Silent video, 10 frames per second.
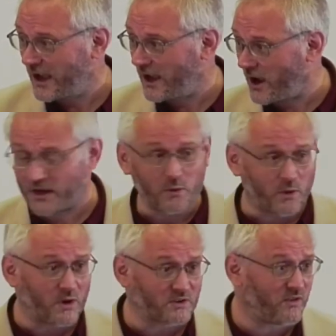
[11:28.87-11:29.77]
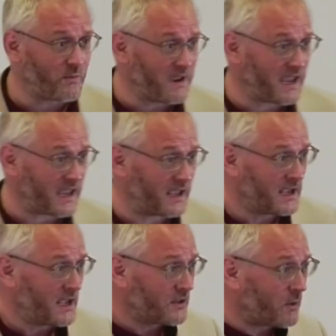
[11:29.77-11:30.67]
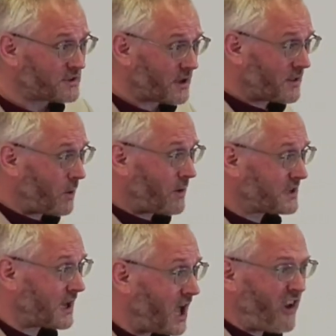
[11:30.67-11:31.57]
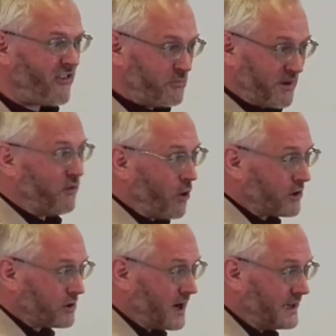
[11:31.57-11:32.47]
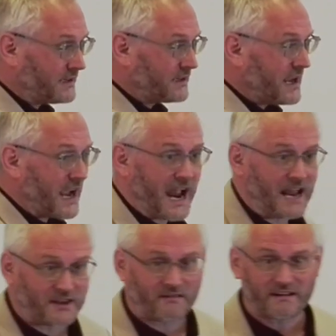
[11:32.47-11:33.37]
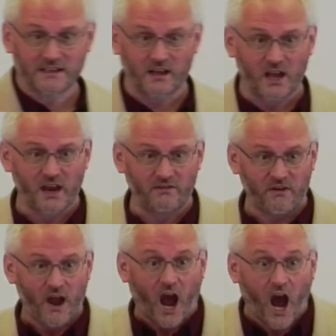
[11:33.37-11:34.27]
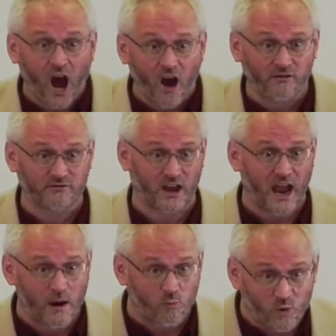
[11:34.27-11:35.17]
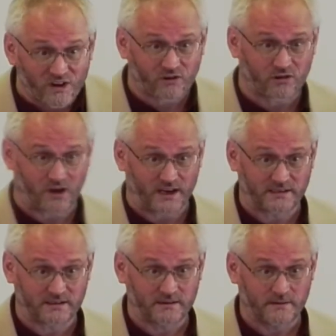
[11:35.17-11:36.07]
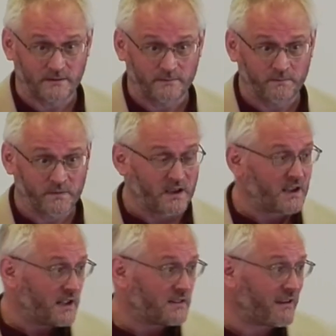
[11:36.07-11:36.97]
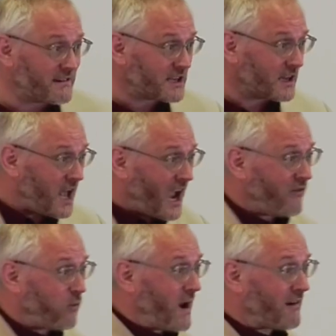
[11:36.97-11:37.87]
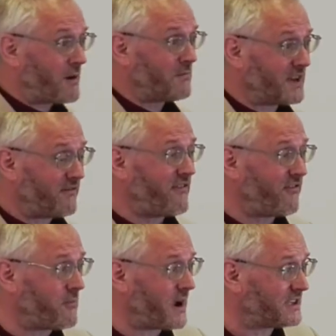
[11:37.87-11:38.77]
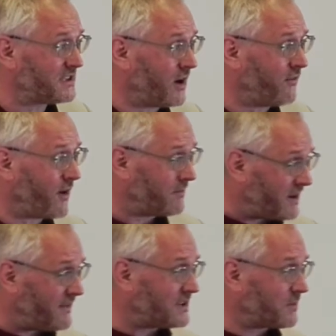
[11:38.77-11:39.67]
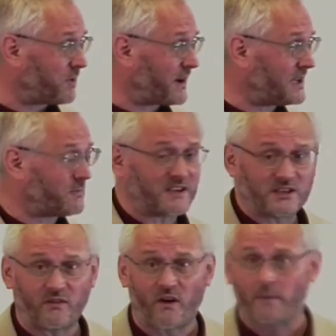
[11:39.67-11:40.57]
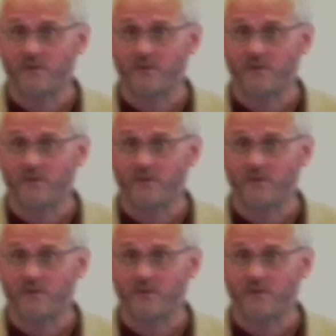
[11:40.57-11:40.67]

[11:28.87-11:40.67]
I know there was for me. There was, there was a life before Christ, and there is a life after and with Christ. There is a life where I'm living for myself, I'm living to please myself, I'm